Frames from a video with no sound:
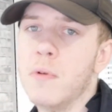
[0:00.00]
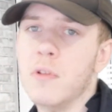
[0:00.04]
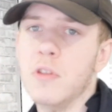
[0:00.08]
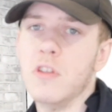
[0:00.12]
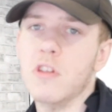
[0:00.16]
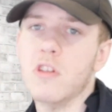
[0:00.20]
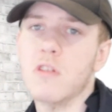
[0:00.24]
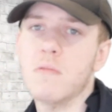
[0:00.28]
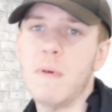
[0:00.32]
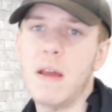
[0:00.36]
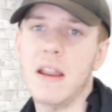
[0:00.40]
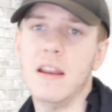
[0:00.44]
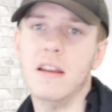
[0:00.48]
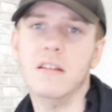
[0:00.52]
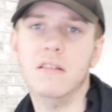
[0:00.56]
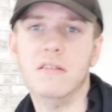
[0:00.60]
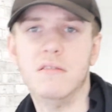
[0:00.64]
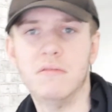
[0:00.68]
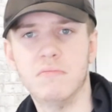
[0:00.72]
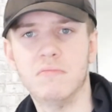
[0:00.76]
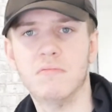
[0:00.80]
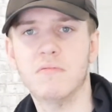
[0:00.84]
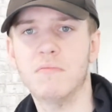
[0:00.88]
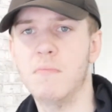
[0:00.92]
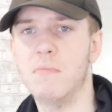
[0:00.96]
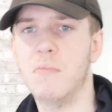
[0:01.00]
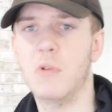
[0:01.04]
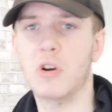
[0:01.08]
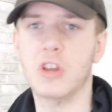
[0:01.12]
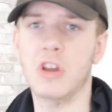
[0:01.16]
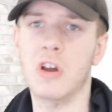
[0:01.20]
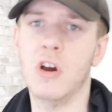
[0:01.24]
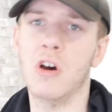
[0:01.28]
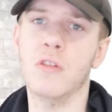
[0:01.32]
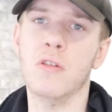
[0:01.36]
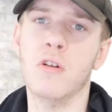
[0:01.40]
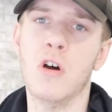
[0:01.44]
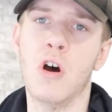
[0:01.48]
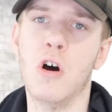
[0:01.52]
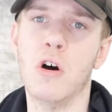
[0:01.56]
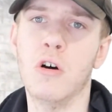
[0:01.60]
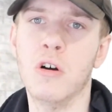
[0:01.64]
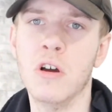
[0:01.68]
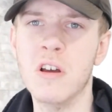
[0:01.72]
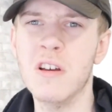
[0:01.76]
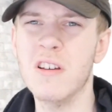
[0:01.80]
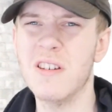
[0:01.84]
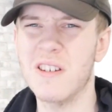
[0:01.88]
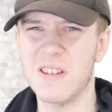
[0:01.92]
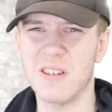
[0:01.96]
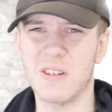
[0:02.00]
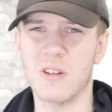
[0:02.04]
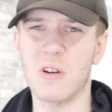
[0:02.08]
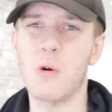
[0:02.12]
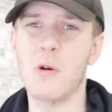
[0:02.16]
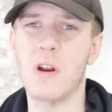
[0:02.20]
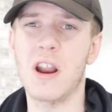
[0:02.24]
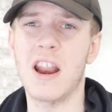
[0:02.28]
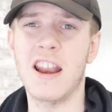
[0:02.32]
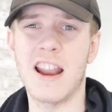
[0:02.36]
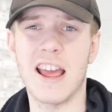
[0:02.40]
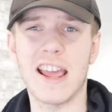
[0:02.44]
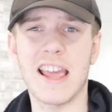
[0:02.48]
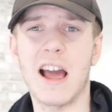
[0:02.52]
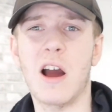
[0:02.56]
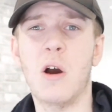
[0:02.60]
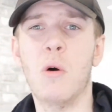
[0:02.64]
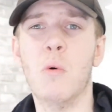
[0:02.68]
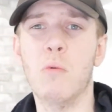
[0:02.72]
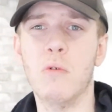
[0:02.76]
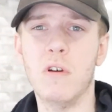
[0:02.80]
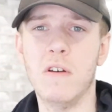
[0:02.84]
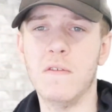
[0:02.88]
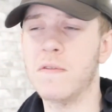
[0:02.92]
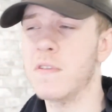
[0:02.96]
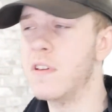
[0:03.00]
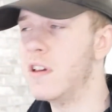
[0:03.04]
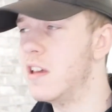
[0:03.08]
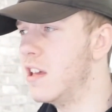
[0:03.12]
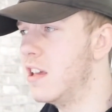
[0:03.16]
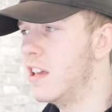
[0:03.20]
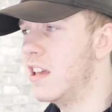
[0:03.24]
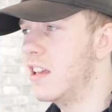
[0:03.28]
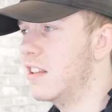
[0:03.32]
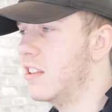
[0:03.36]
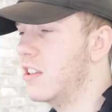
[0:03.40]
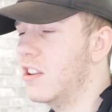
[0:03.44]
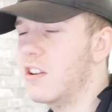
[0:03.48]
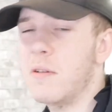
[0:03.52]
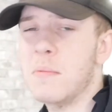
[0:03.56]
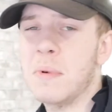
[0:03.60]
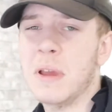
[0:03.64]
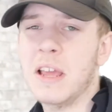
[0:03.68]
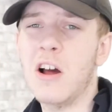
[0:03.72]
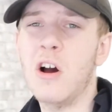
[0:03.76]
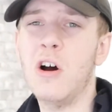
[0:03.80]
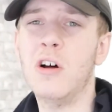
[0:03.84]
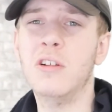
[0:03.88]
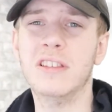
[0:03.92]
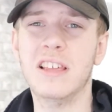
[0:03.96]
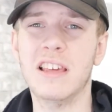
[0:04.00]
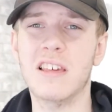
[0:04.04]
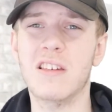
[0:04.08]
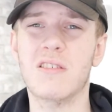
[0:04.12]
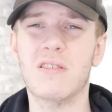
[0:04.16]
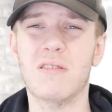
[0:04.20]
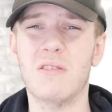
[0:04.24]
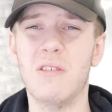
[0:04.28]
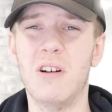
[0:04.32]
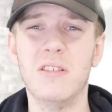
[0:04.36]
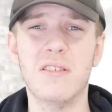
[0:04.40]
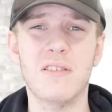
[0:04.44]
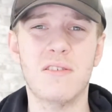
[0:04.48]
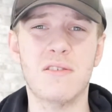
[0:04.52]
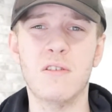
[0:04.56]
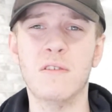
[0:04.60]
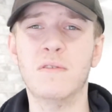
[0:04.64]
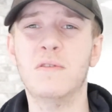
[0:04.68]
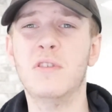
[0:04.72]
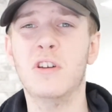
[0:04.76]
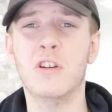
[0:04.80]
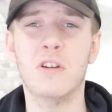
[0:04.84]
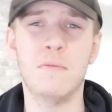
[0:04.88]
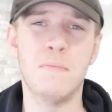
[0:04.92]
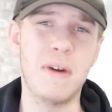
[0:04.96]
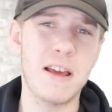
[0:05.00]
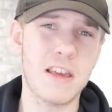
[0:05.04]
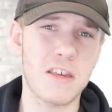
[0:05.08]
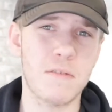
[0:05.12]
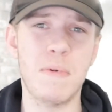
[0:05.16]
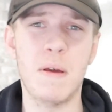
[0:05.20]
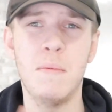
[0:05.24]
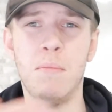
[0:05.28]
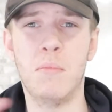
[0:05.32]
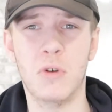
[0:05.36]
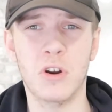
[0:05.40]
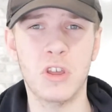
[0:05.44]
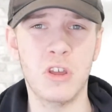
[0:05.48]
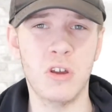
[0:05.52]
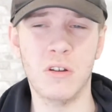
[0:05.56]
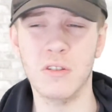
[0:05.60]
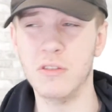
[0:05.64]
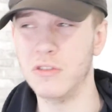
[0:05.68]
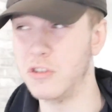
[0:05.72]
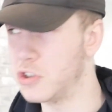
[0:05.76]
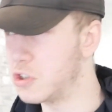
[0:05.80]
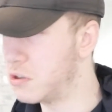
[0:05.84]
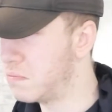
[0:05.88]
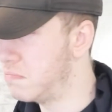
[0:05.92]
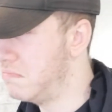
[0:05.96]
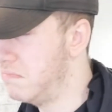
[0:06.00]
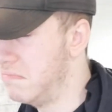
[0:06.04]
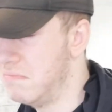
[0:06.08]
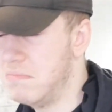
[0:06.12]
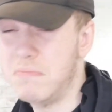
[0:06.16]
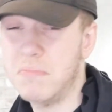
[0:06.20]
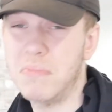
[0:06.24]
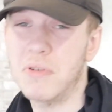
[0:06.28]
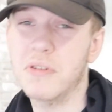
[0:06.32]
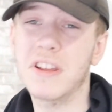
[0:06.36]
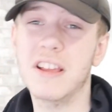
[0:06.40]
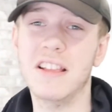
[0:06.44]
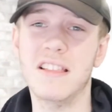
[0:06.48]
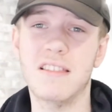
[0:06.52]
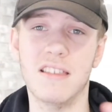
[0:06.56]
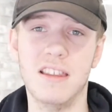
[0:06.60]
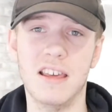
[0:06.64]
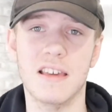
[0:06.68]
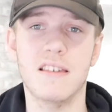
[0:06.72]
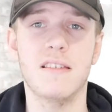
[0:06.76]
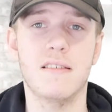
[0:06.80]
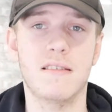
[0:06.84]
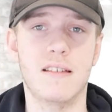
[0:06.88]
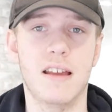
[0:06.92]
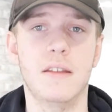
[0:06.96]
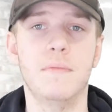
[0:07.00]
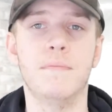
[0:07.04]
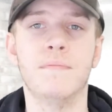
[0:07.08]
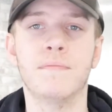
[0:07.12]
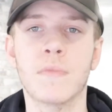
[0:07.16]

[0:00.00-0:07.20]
and spend money on, or go on a night out with, all this stuff that you might spend money on, just put it into this instead.